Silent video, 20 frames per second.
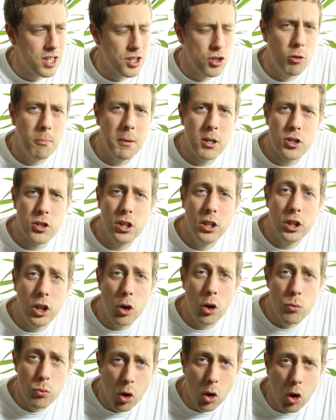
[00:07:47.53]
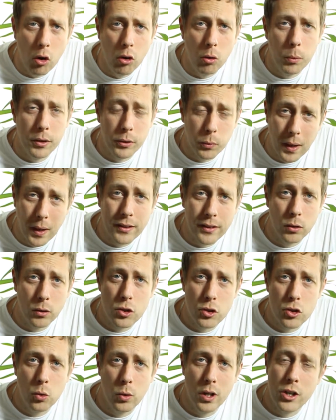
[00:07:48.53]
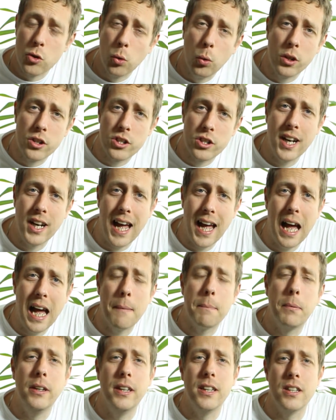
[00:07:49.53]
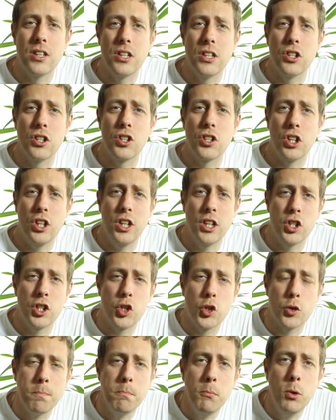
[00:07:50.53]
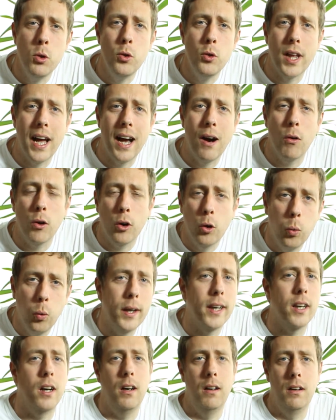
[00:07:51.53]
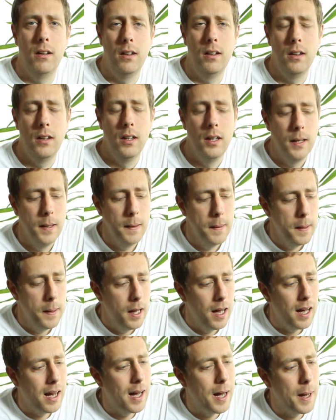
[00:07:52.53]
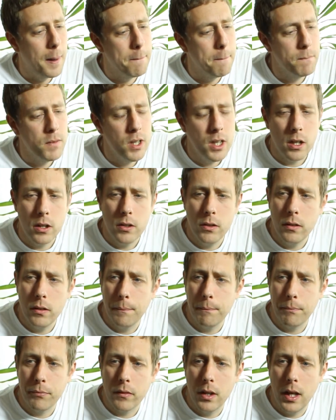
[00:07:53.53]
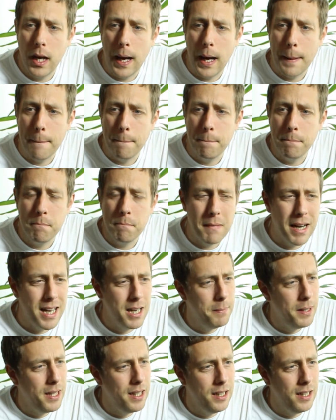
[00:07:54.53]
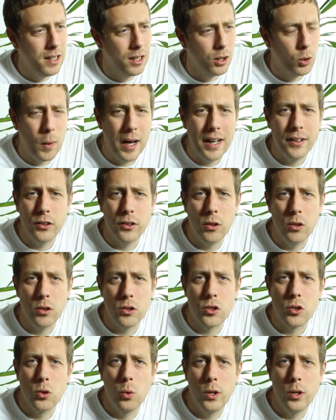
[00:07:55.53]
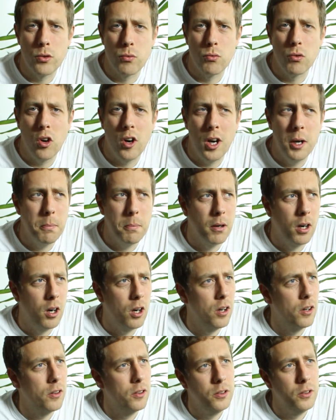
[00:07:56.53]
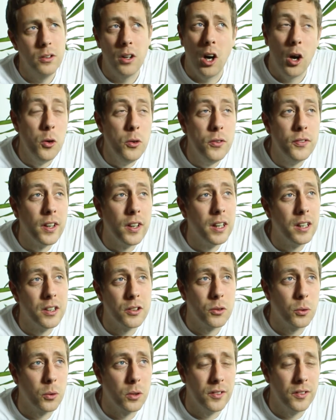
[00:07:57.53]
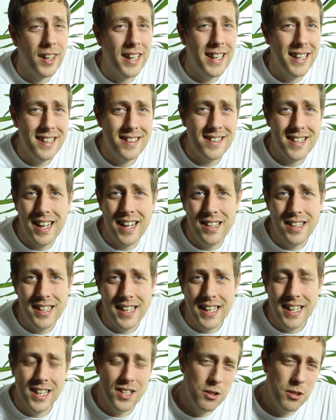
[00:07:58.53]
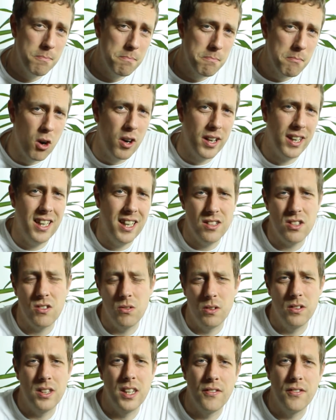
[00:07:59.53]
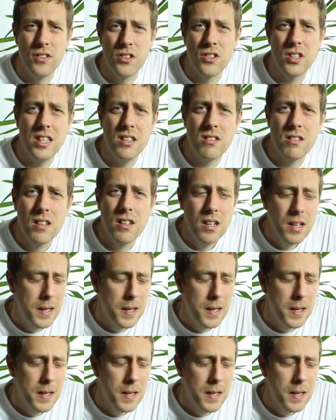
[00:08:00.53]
not much that can go wrong with Guangdong storage. All that's going to happen is it's just going to smooth out quicker. You know, maybe a Guangdong storage ripe over sort of 8-10 years, you might get sort of differences.